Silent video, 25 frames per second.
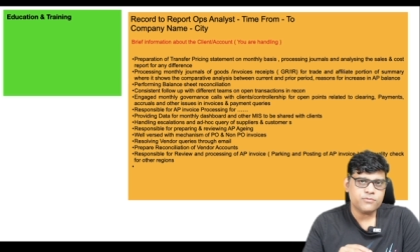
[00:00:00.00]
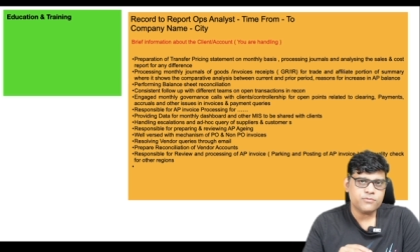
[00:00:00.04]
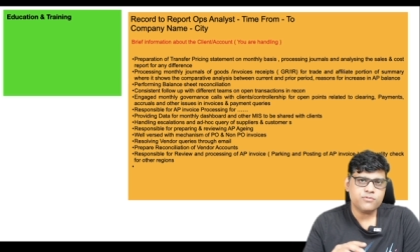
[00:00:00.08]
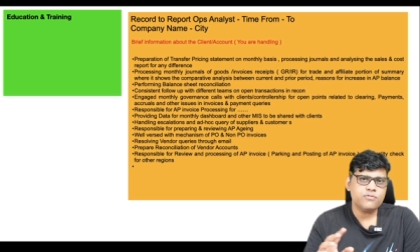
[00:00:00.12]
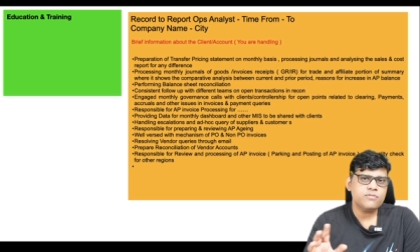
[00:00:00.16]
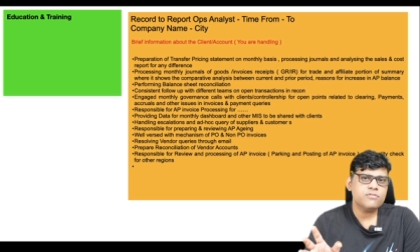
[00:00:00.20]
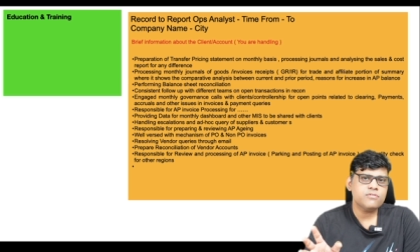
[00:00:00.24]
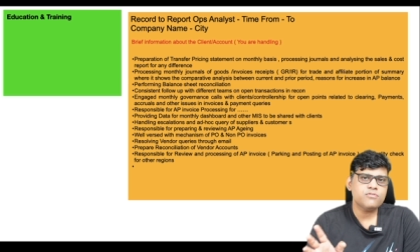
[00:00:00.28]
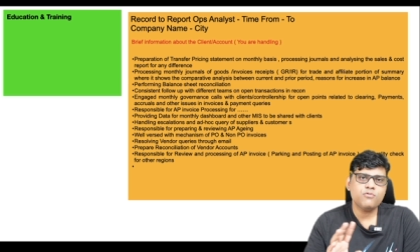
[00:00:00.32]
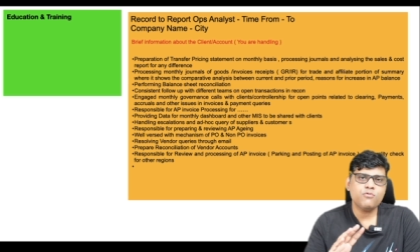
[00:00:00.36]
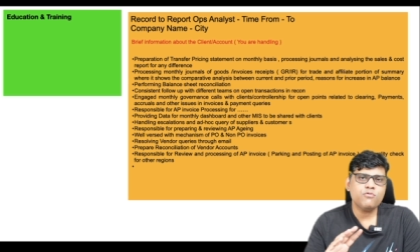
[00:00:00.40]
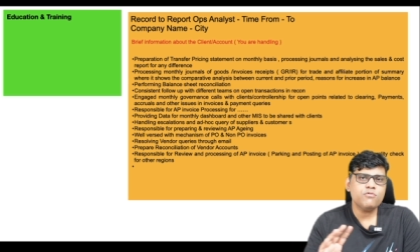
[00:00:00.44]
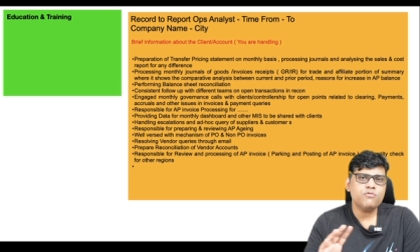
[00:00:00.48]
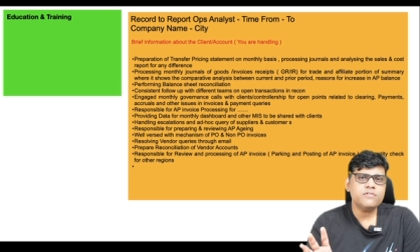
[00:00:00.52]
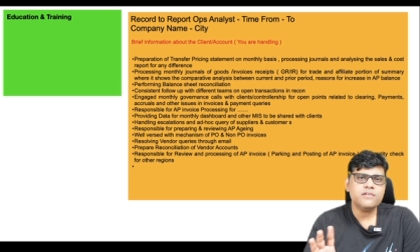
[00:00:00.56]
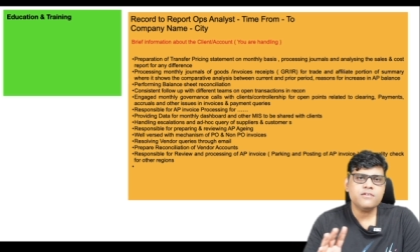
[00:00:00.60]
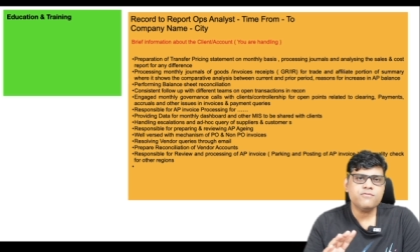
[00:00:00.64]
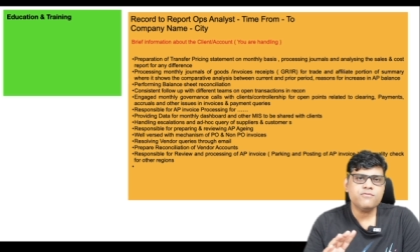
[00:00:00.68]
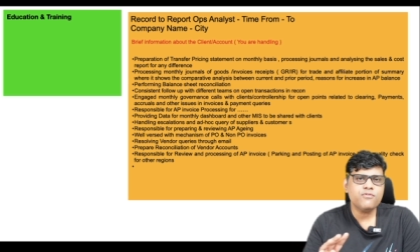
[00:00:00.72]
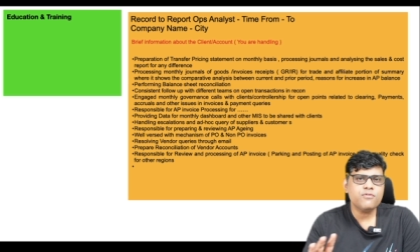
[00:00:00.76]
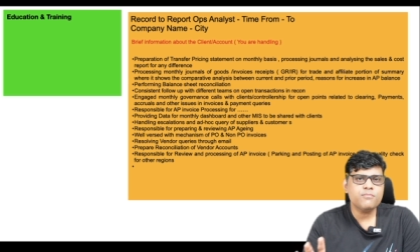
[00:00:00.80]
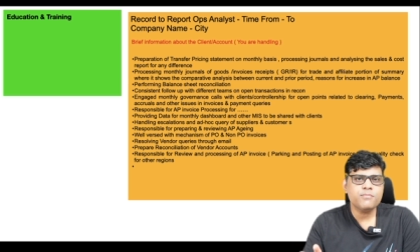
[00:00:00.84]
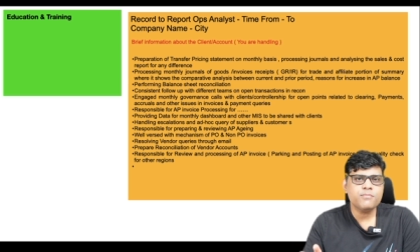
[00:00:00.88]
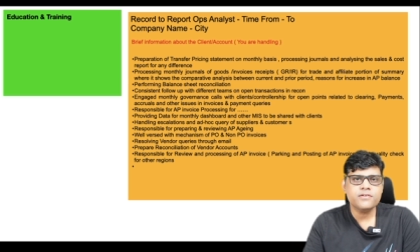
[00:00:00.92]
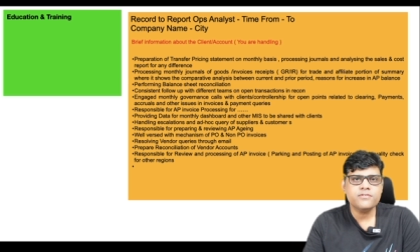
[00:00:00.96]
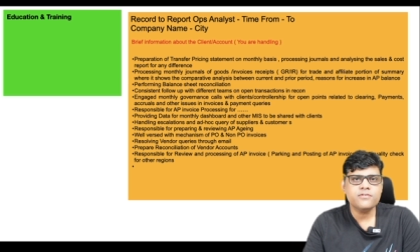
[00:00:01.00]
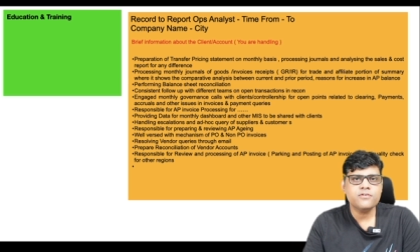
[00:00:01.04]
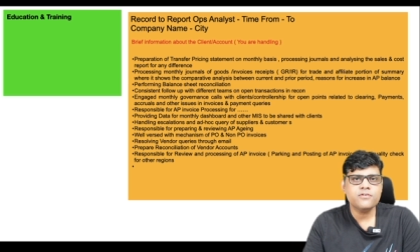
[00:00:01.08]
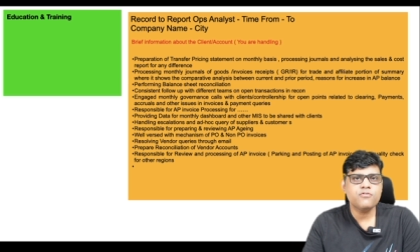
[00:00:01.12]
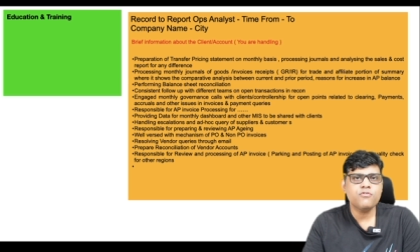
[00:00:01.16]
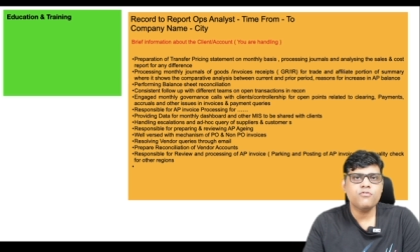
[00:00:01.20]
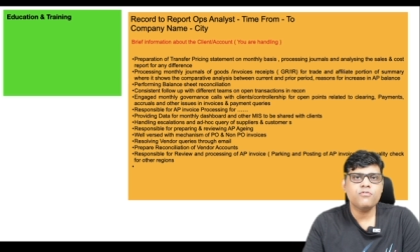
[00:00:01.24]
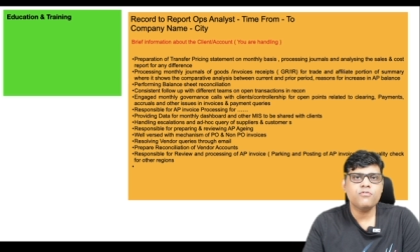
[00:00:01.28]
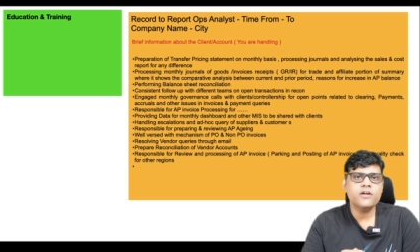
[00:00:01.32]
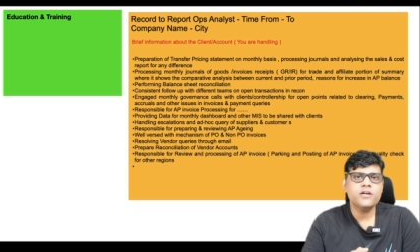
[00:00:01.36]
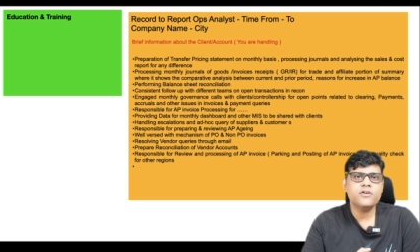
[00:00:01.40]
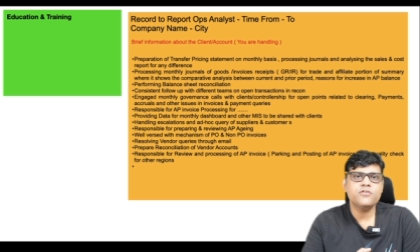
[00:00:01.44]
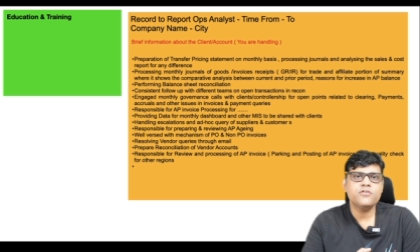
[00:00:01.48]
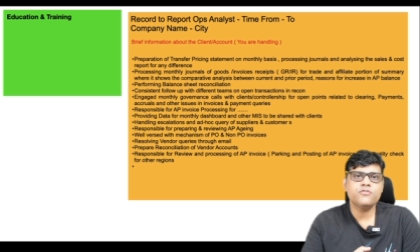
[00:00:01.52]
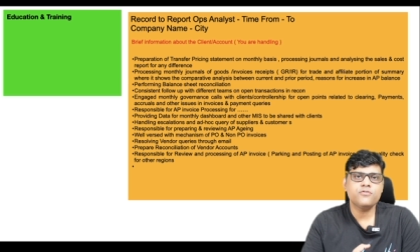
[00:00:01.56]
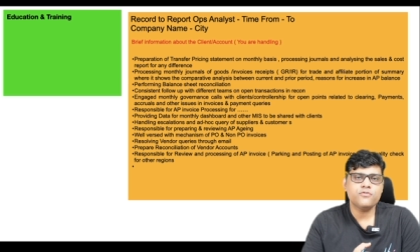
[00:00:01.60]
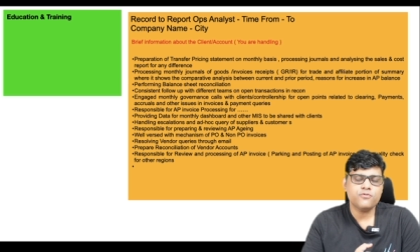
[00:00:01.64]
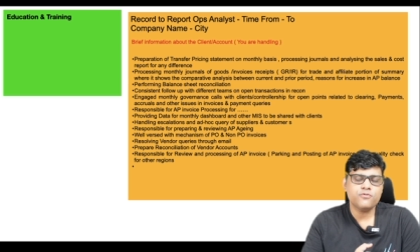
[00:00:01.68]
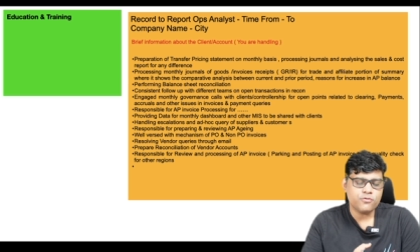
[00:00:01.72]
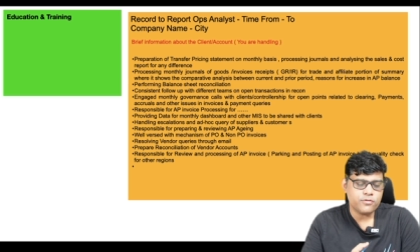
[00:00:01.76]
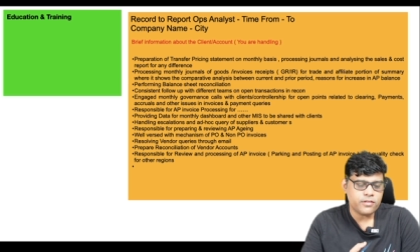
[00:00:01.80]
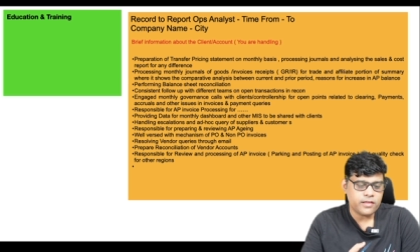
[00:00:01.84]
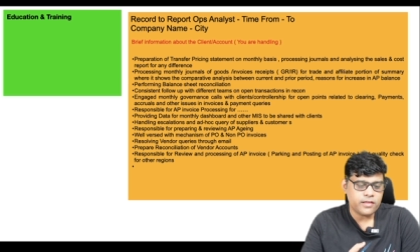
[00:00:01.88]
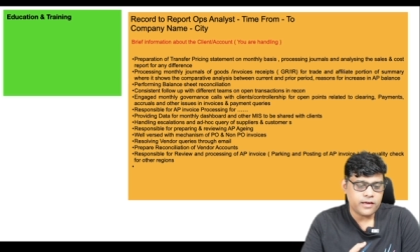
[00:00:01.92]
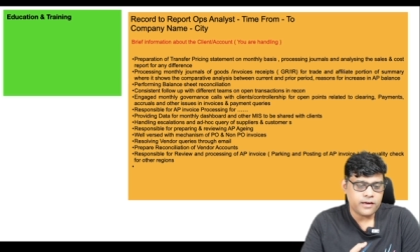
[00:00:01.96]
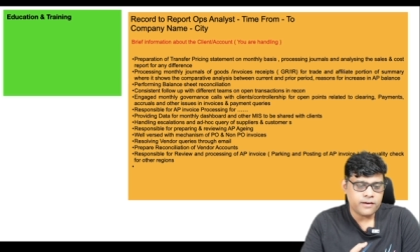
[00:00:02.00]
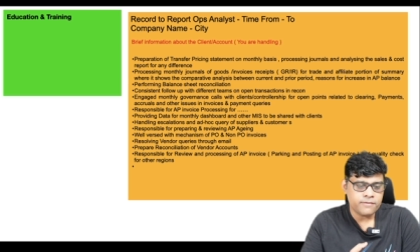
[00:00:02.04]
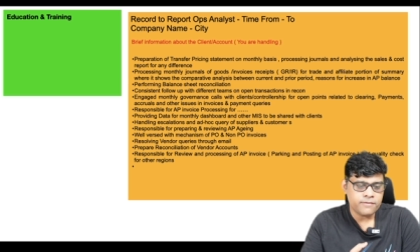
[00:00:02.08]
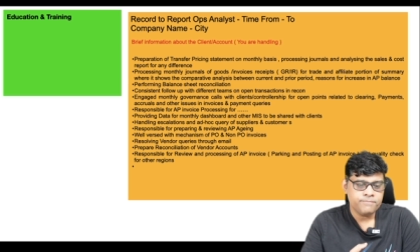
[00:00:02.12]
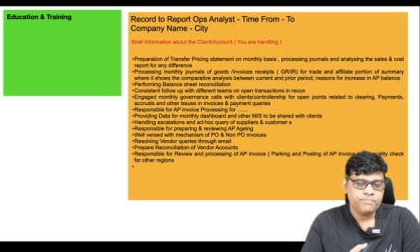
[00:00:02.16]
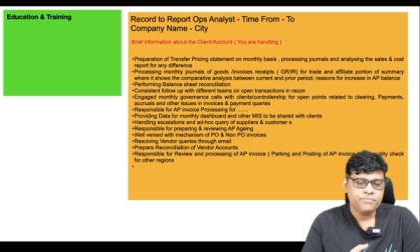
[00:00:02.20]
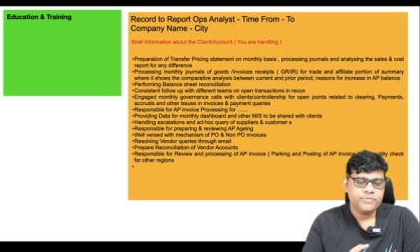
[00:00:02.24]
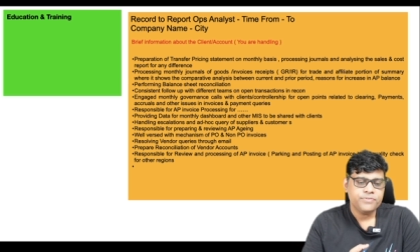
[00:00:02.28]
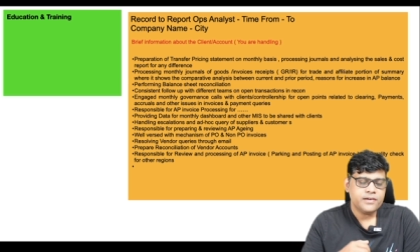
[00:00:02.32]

So those information no need to show there